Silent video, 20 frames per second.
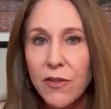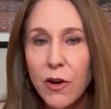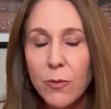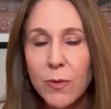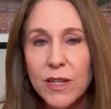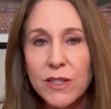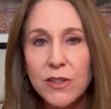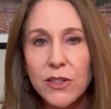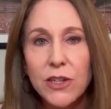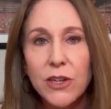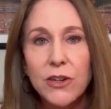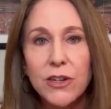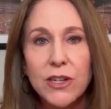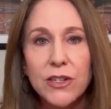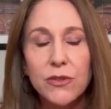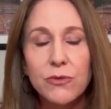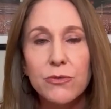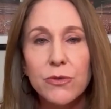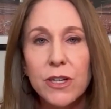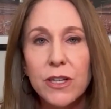of Homeland Security is
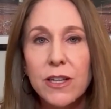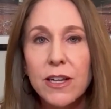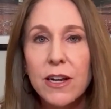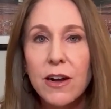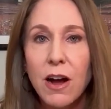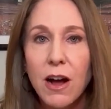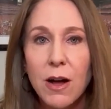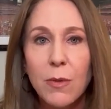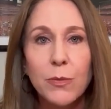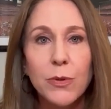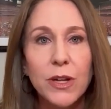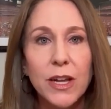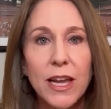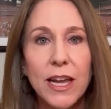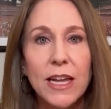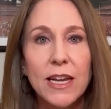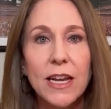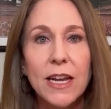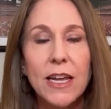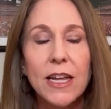a really
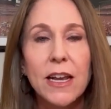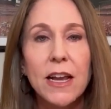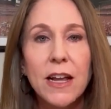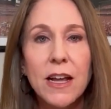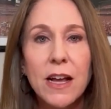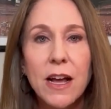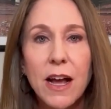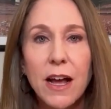complicated